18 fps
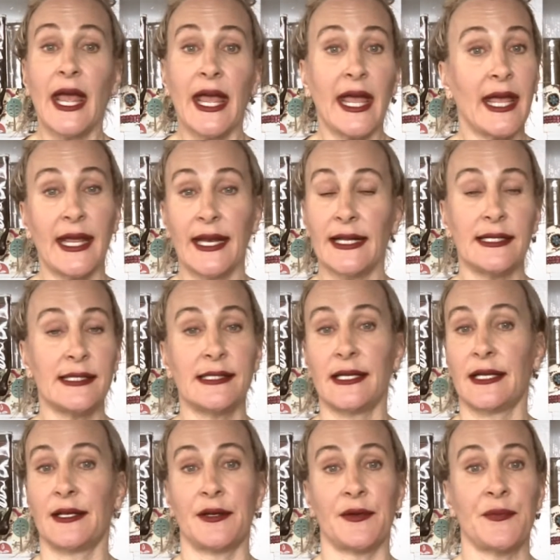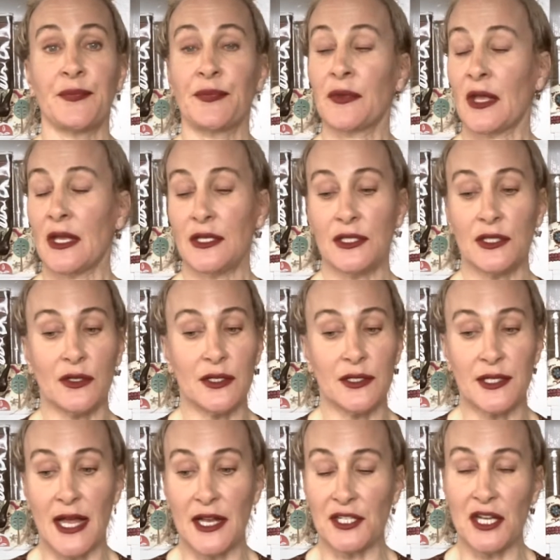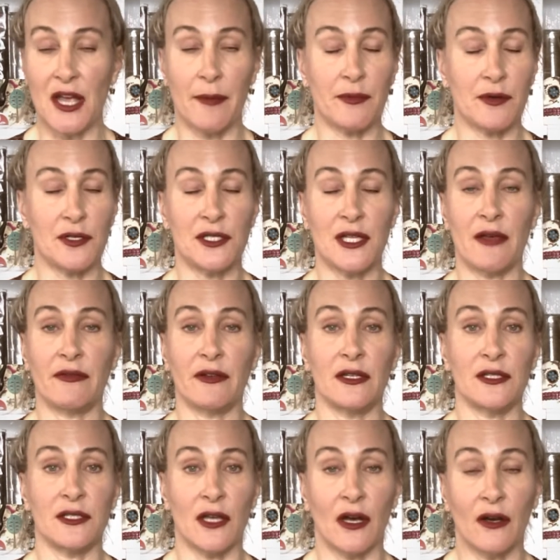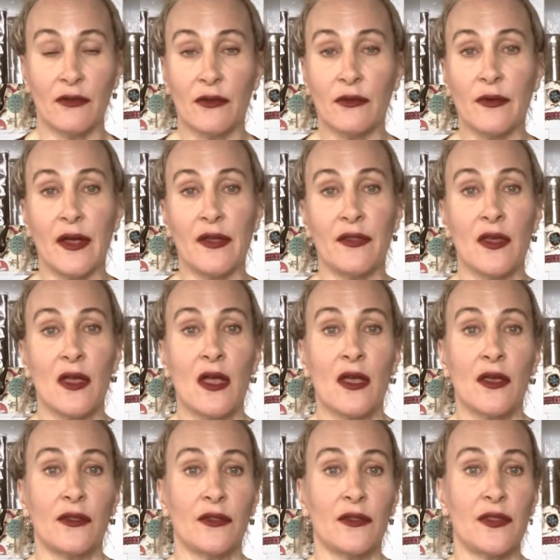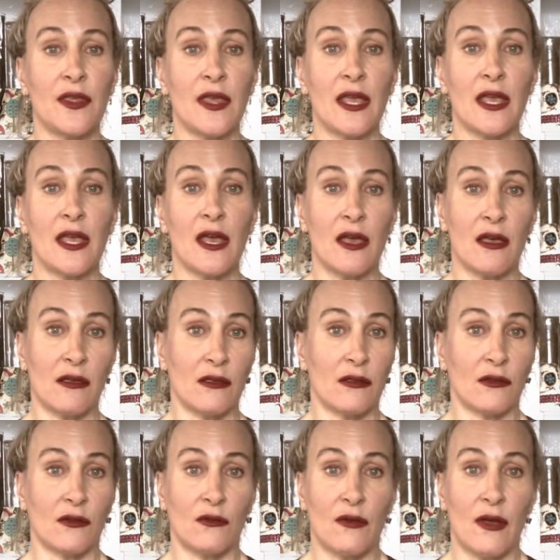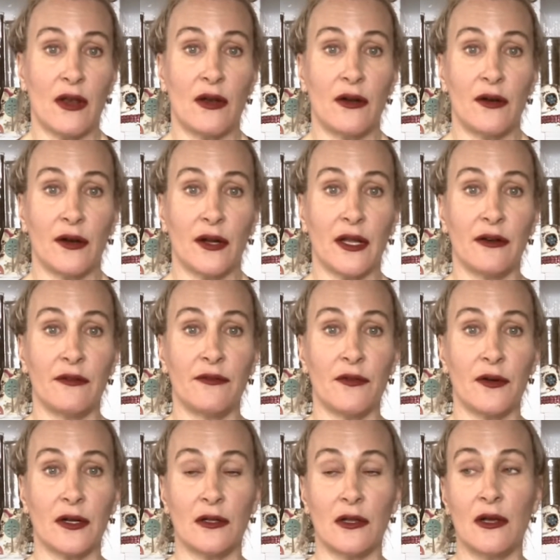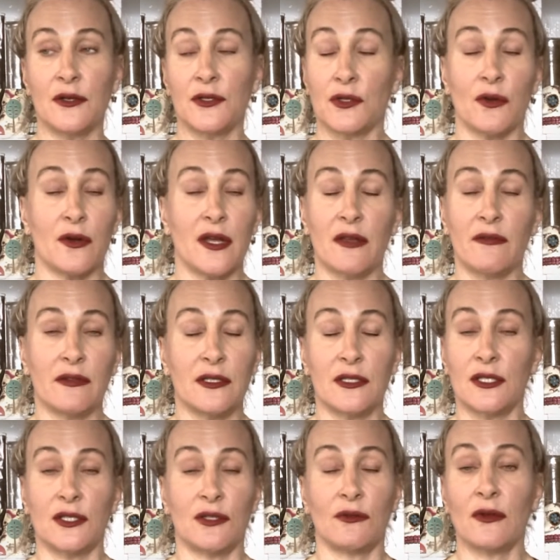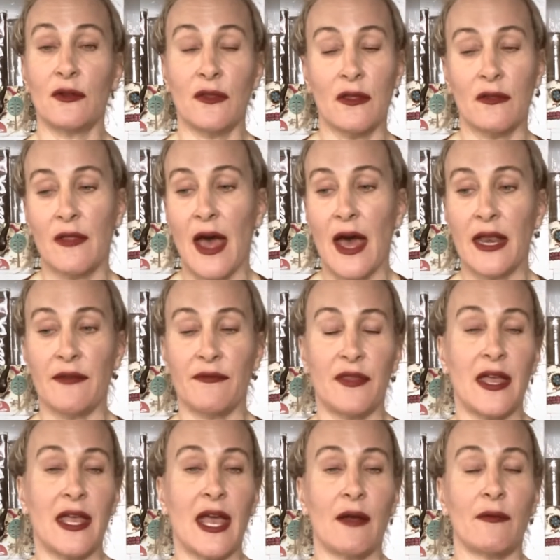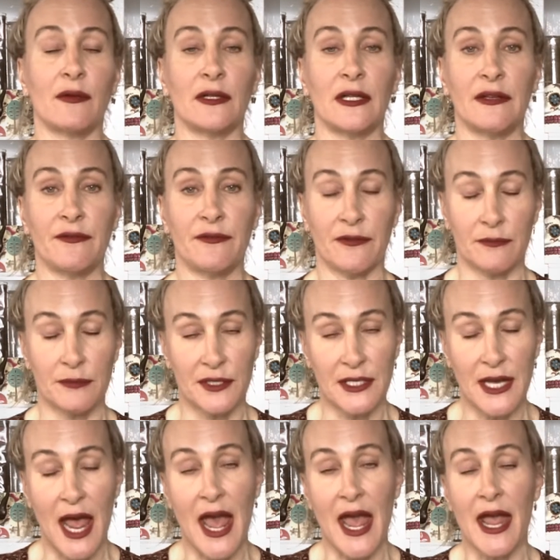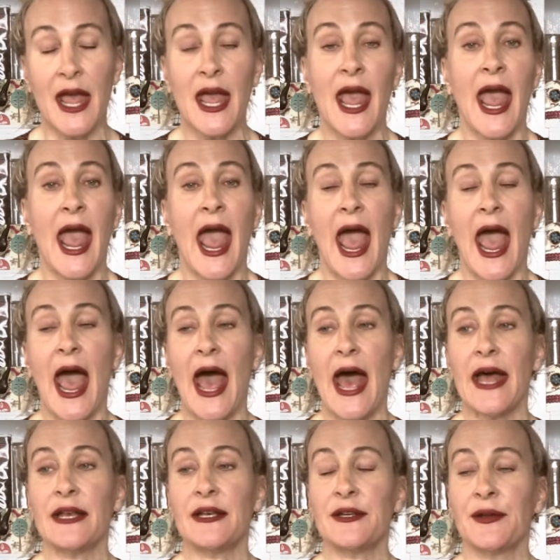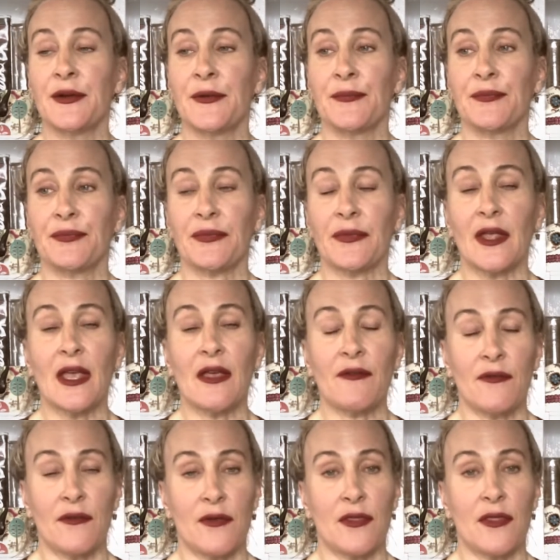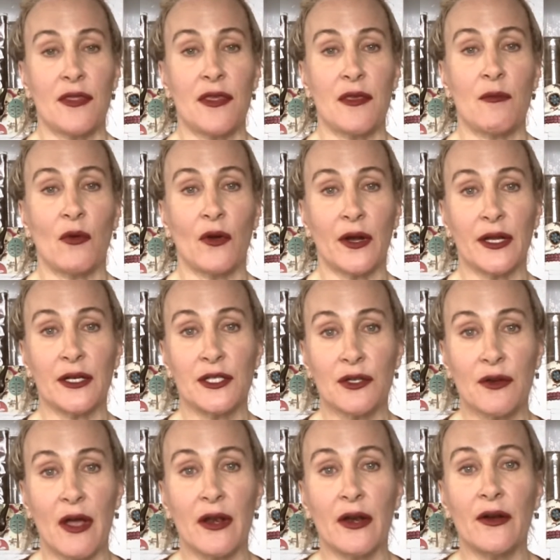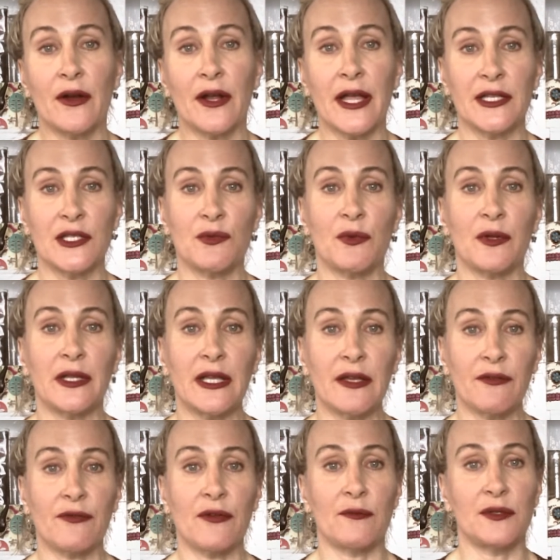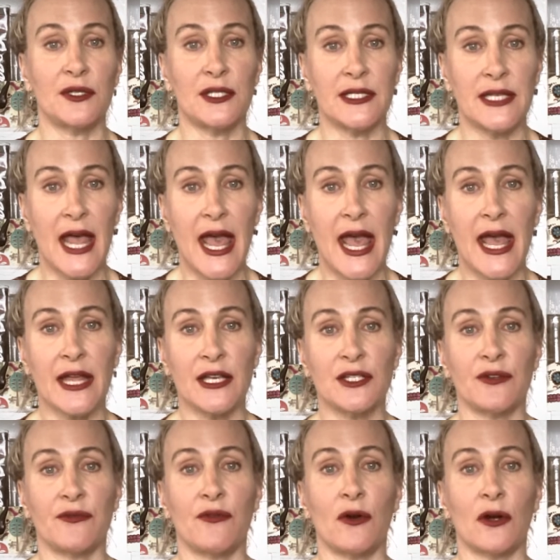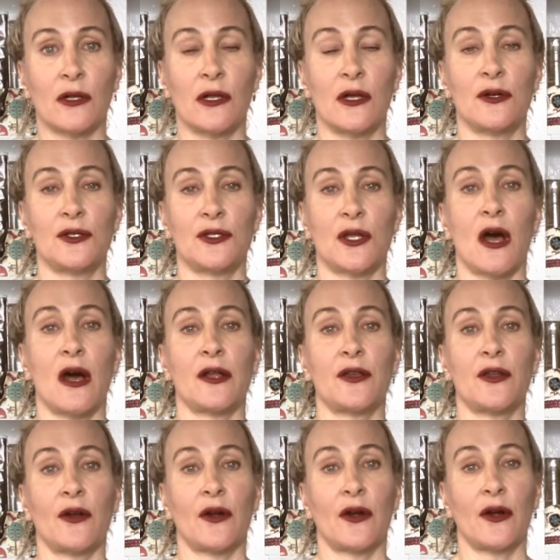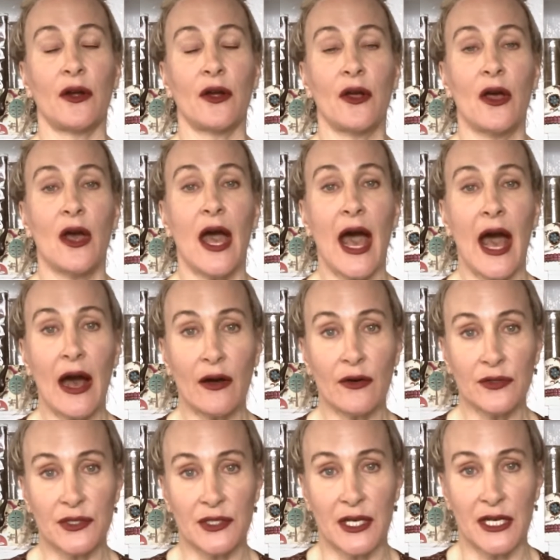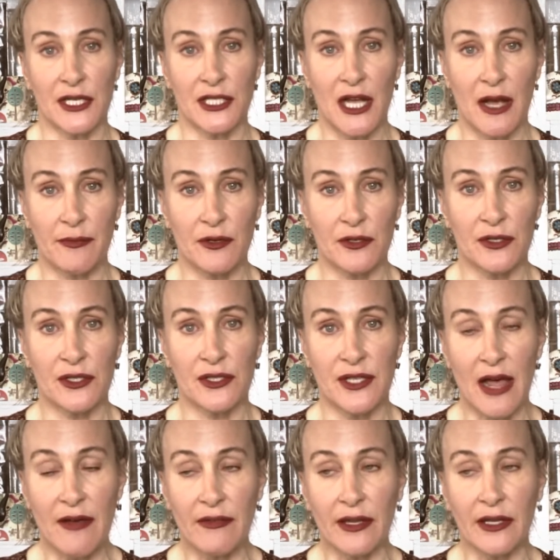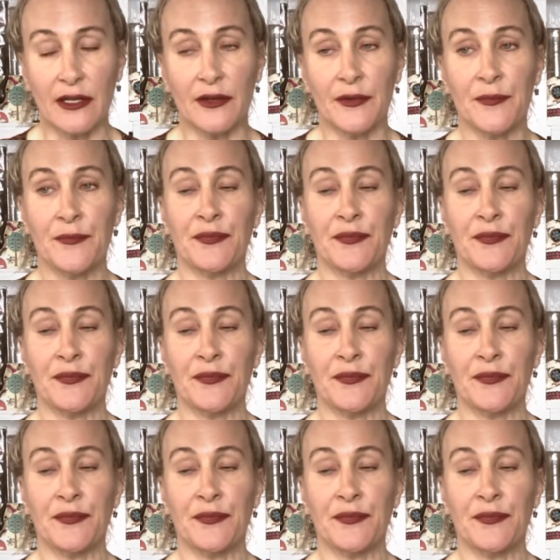It isn't. As soon as that Chapter 7 is over with, the creditor can foreclose, or even sooner than that if they get relief from stay. And if the mortgage creditor gets relief from stay to foreclose on your house in a Chapter 7,